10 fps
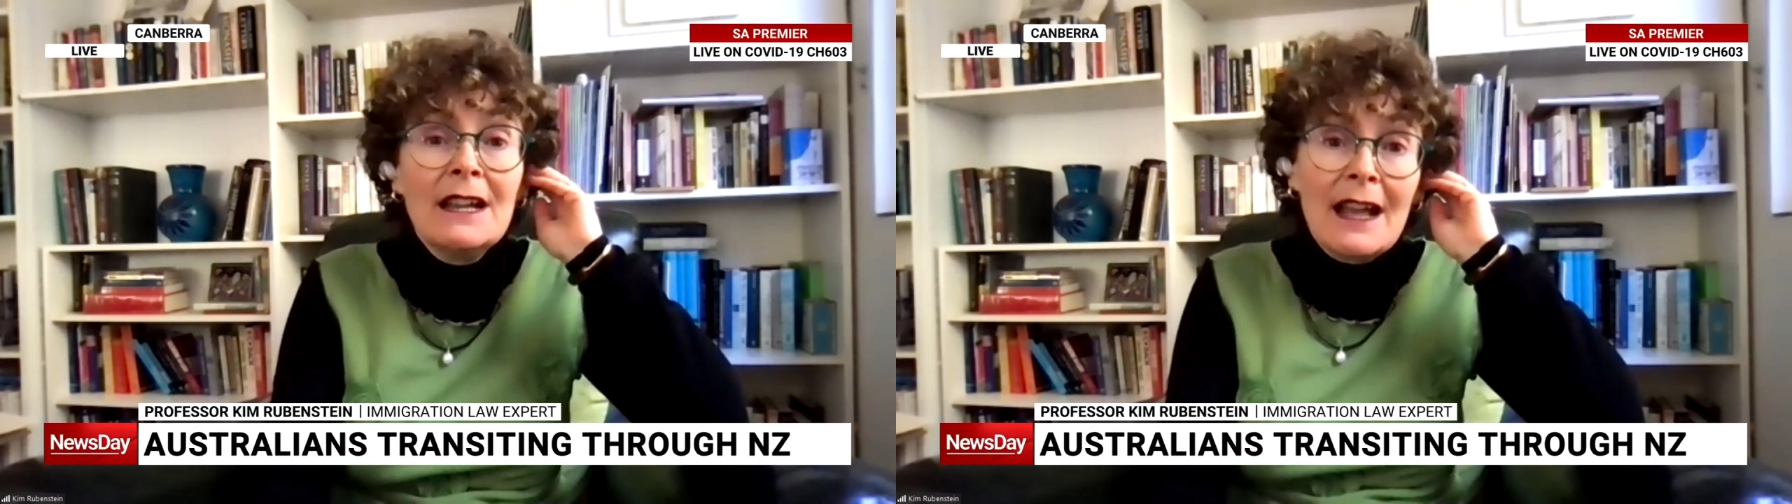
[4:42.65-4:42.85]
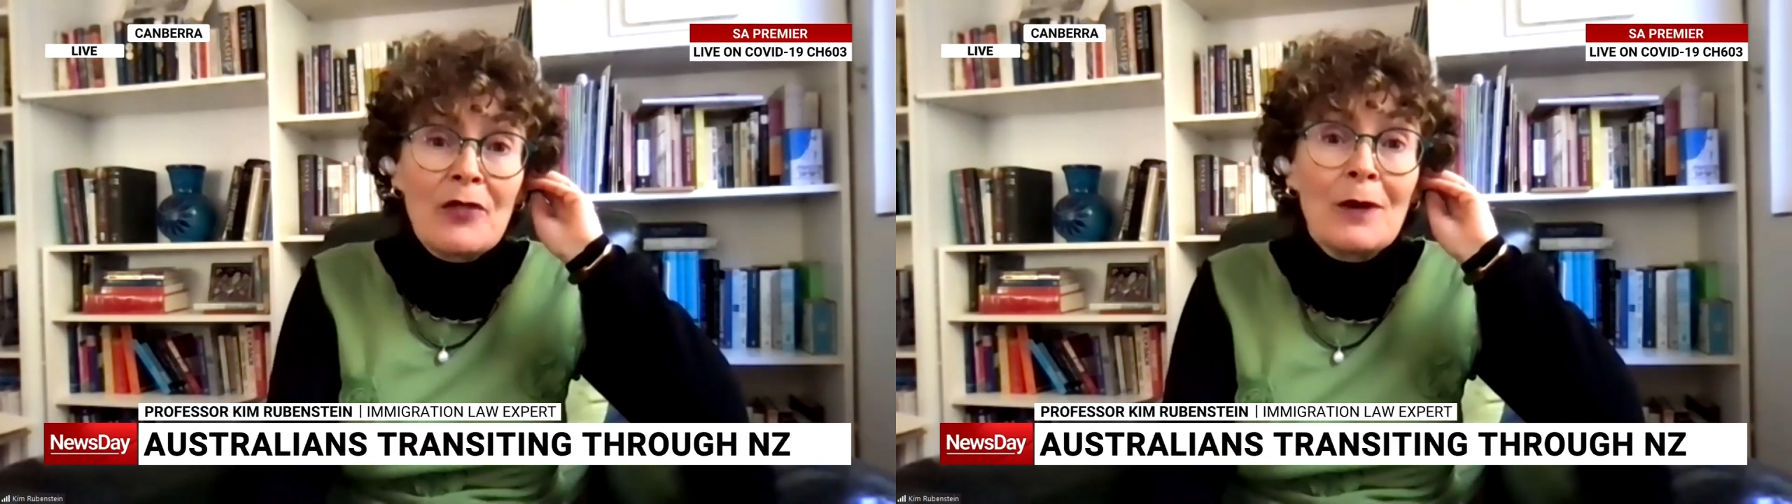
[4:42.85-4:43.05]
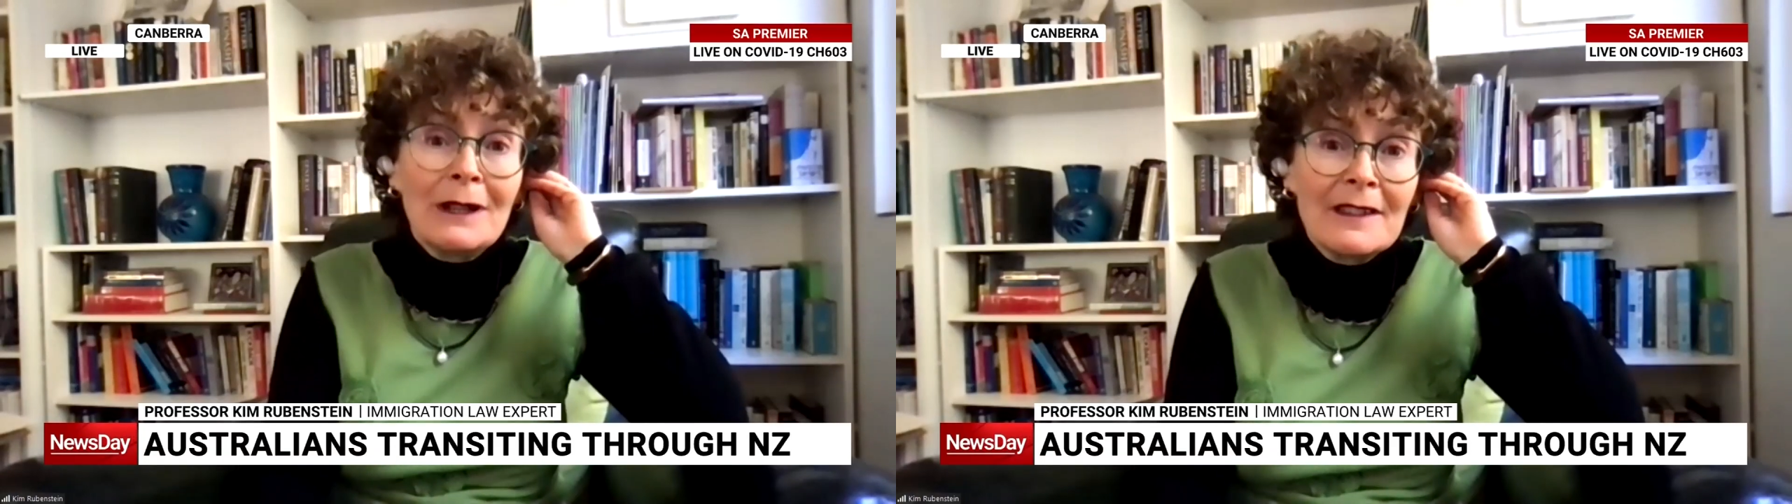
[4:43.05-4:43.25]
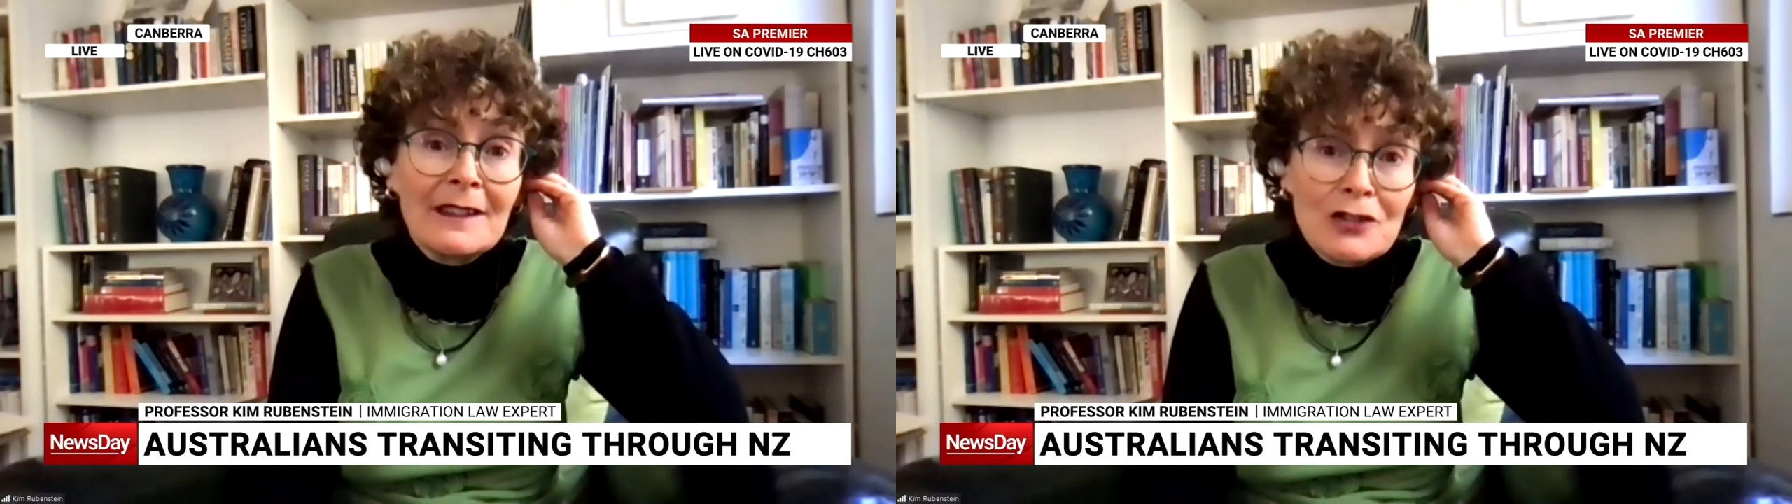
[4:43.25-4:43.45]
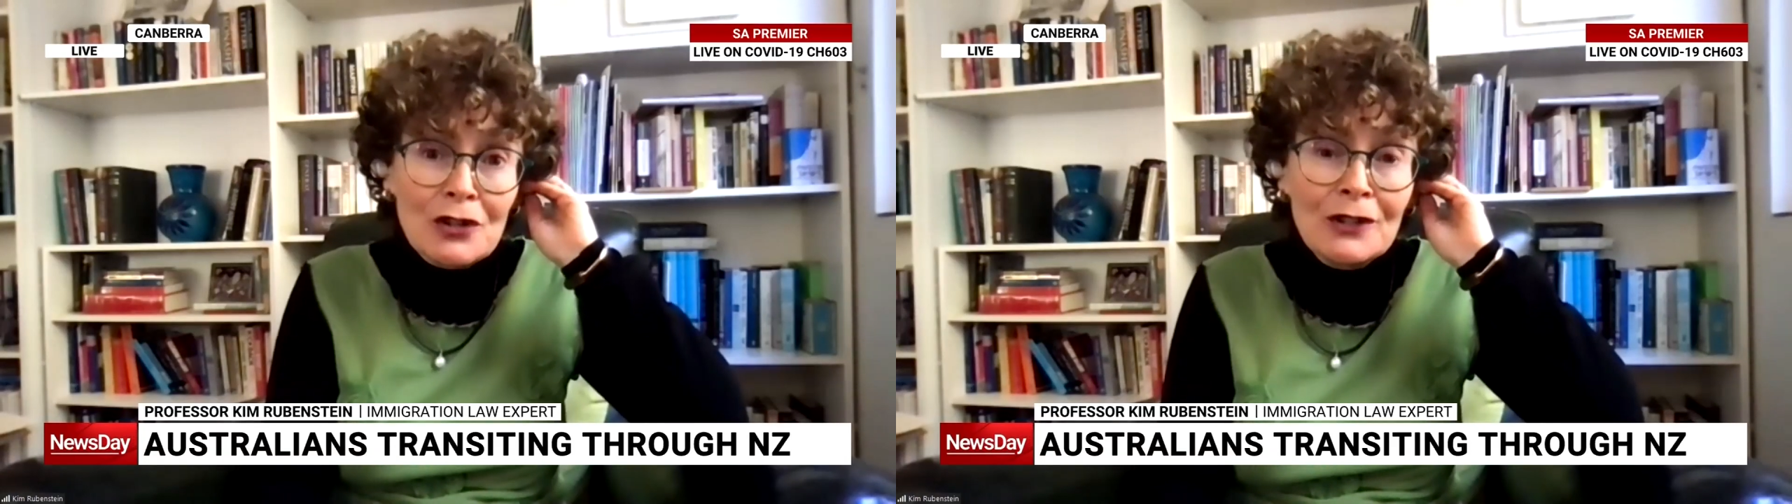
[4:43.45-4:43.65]
as well as
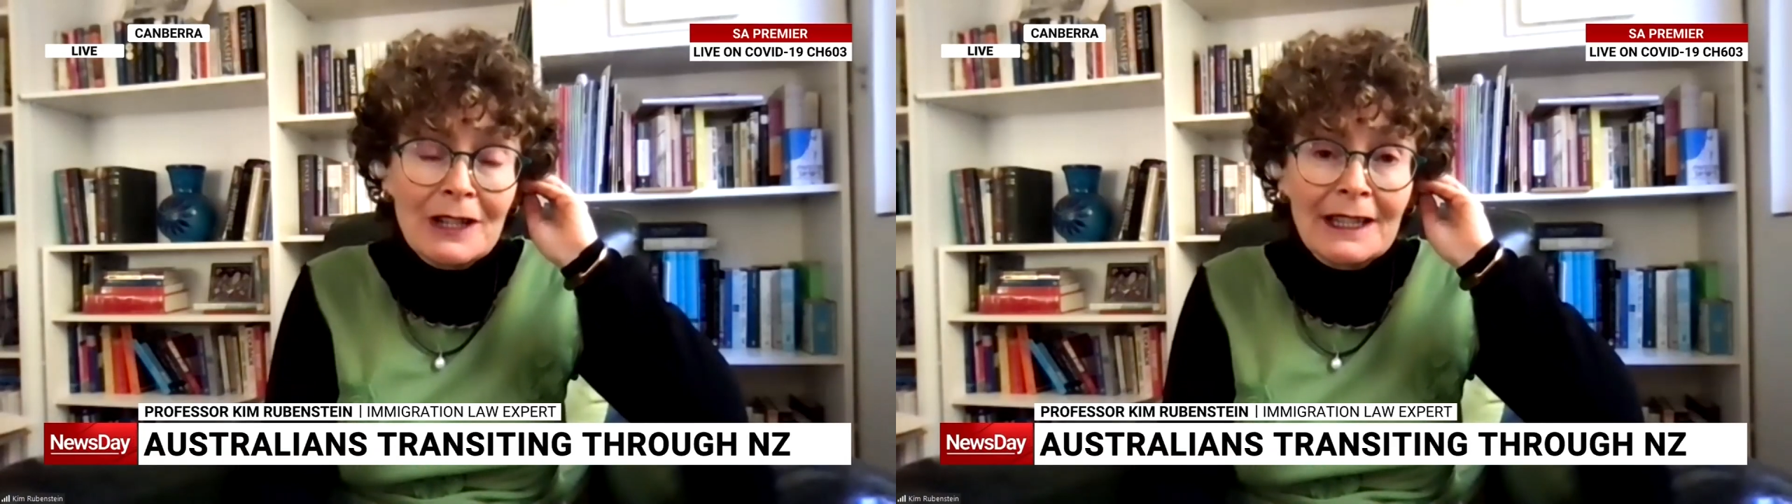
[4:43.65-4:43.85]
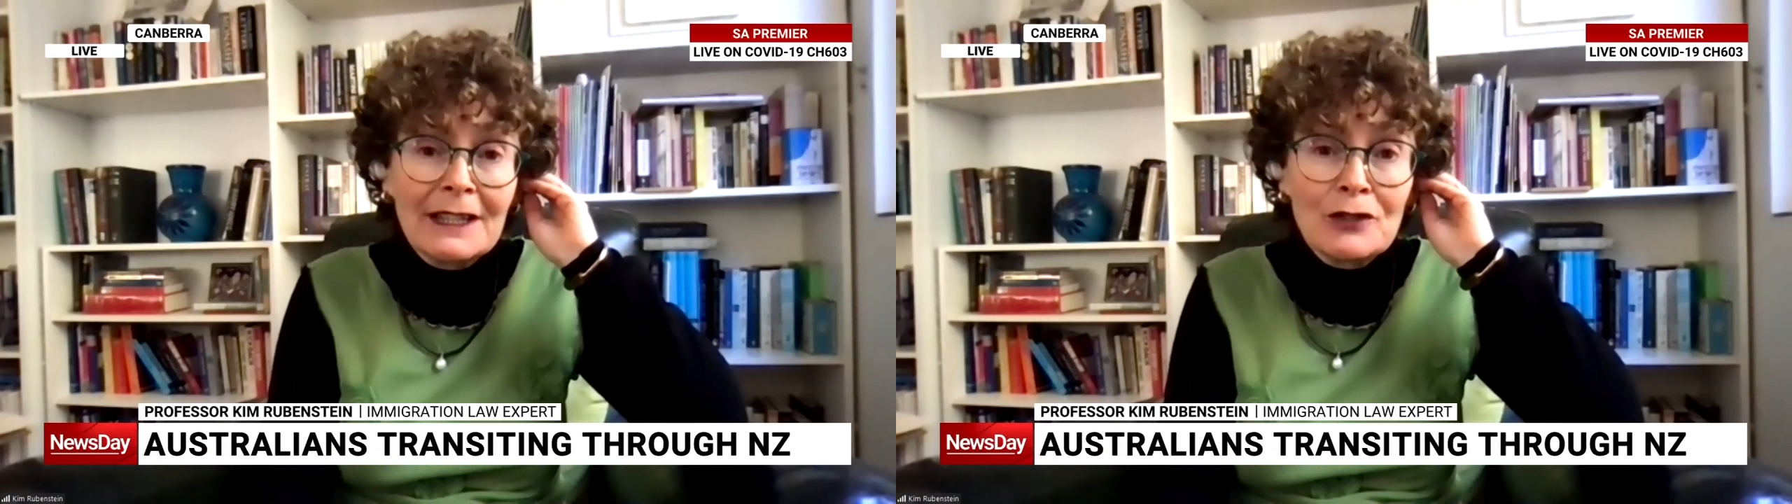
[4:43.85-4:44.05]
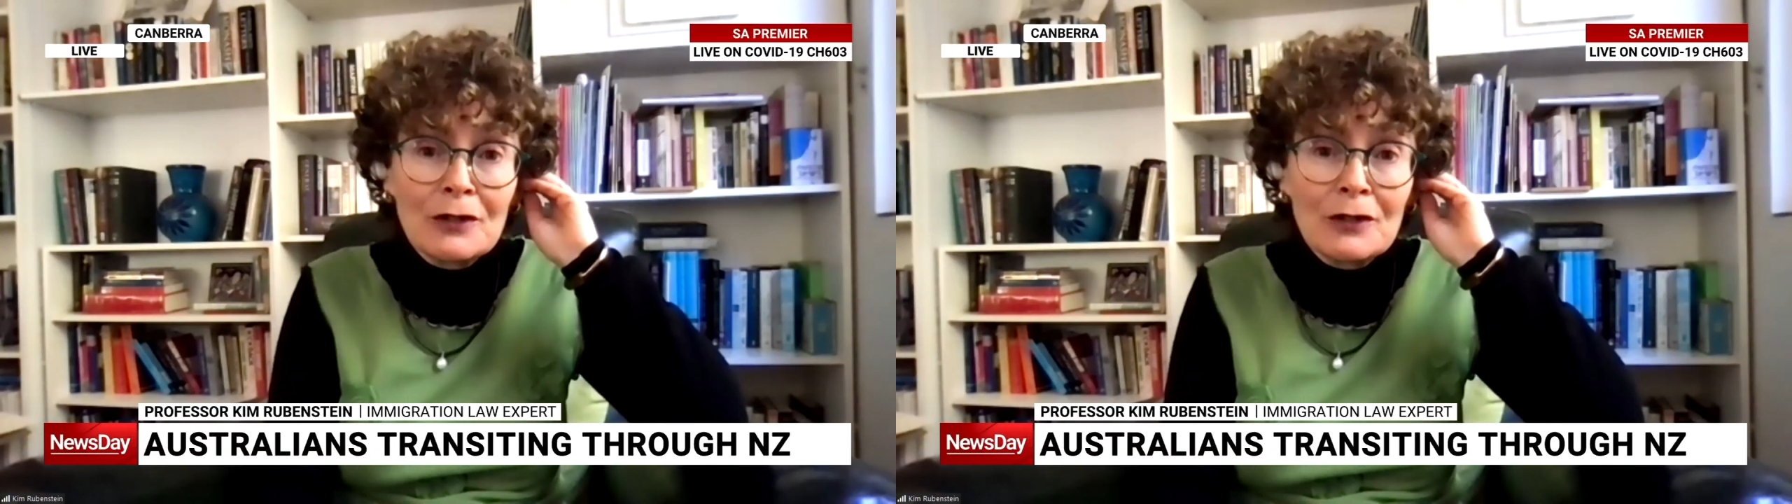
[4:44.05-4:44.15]
internally